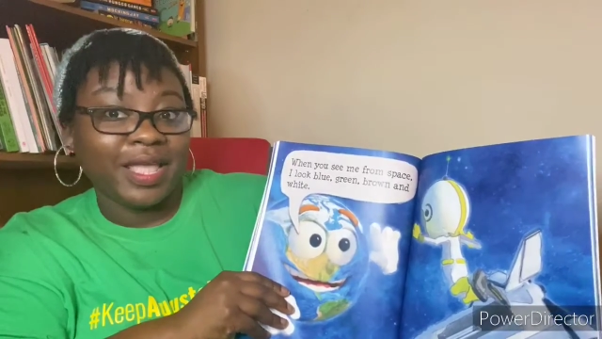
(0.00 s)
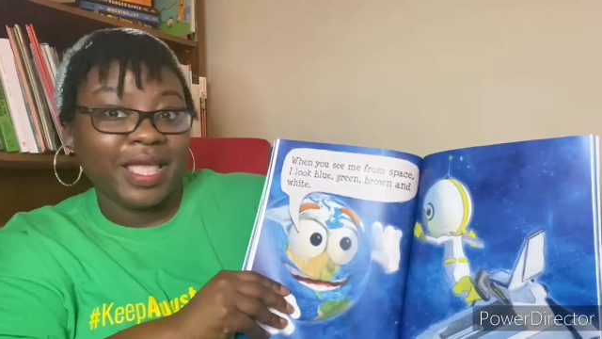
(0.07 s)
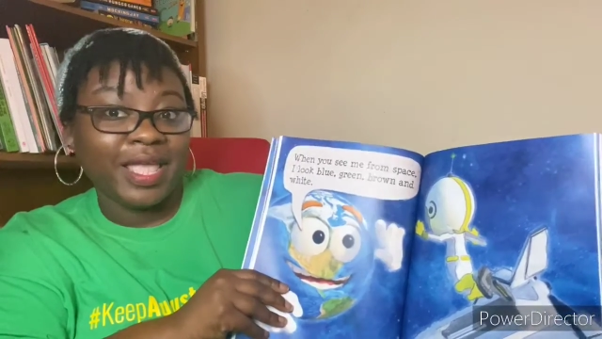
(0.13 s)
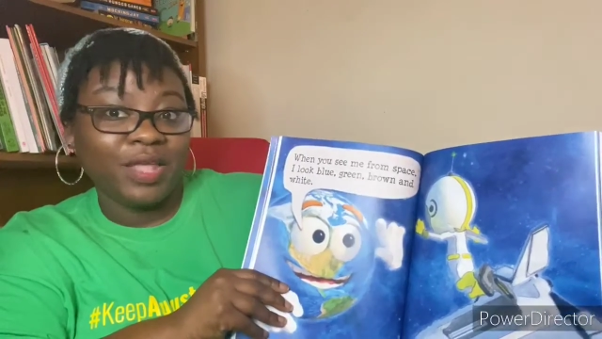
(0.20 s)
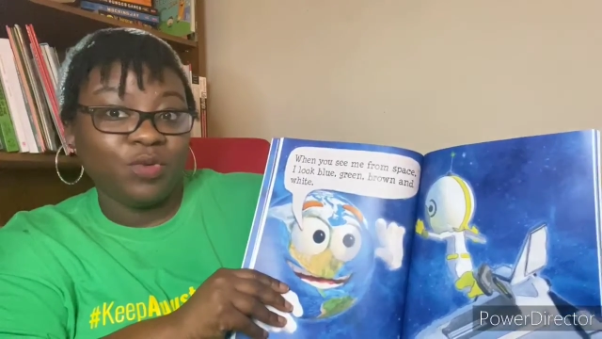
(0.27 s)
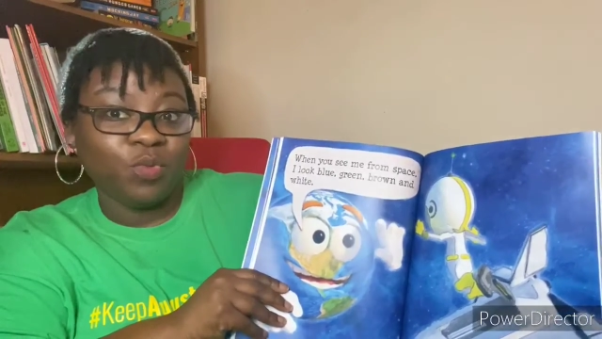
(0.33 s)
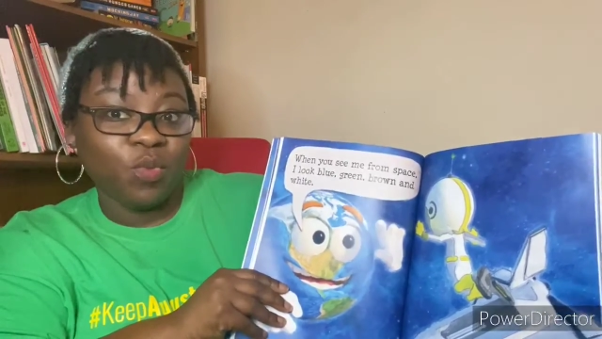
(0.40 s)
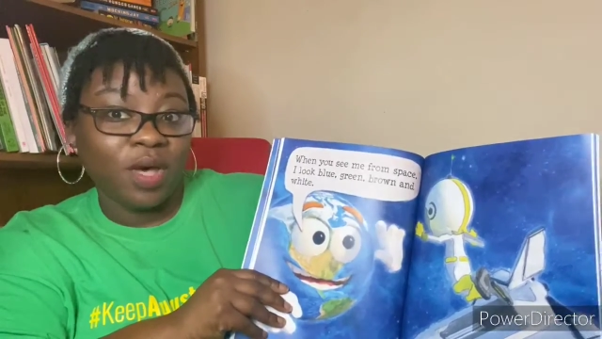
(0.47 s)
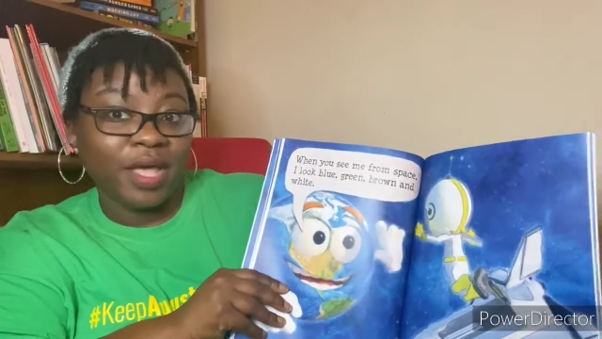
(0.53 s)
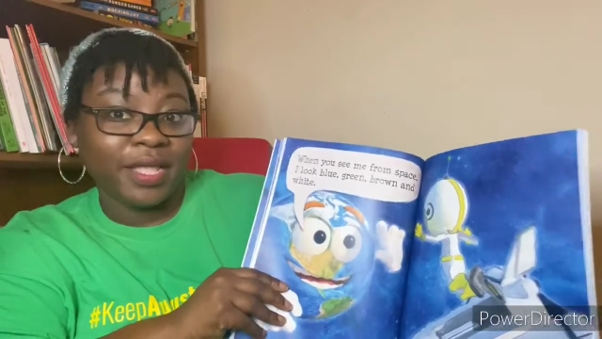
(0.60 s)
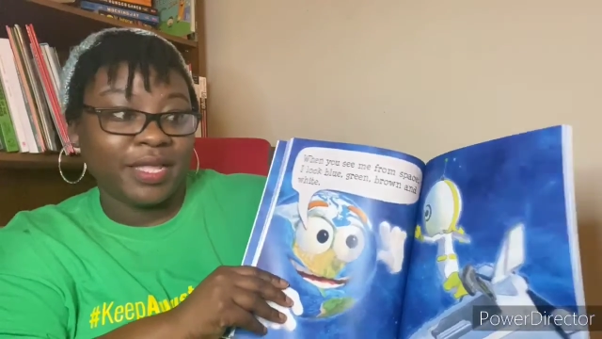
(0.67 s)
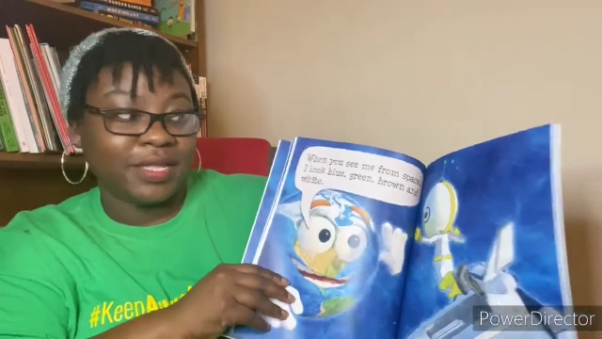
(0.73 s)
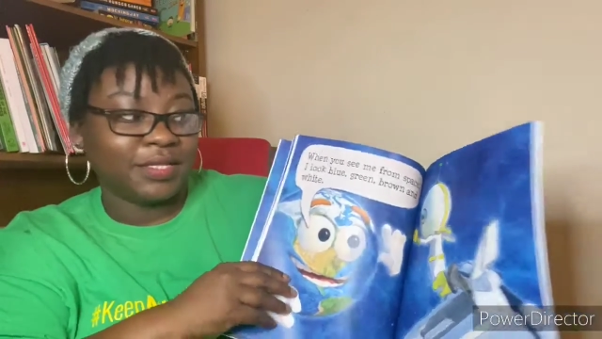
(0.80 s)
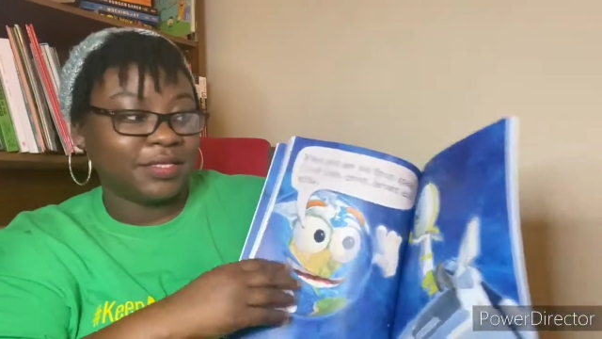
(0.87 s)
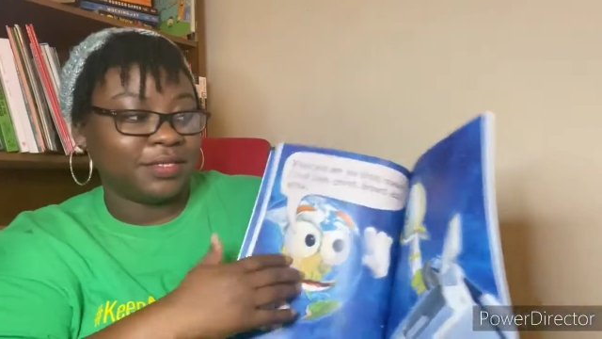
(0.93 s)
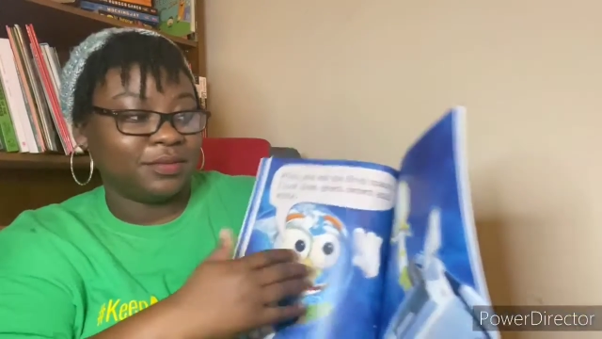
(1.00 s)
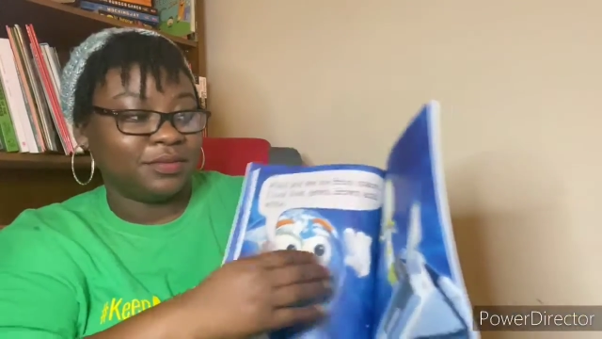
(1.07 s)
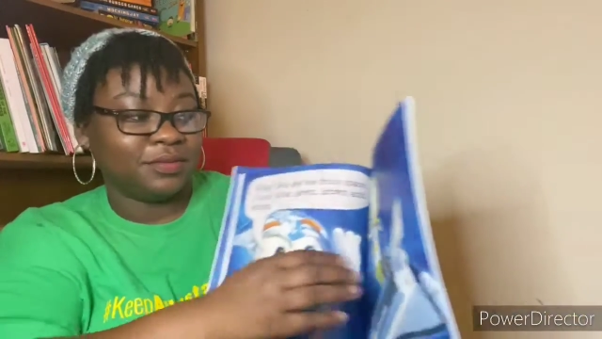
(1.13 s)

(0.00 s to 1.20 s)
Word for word: and white.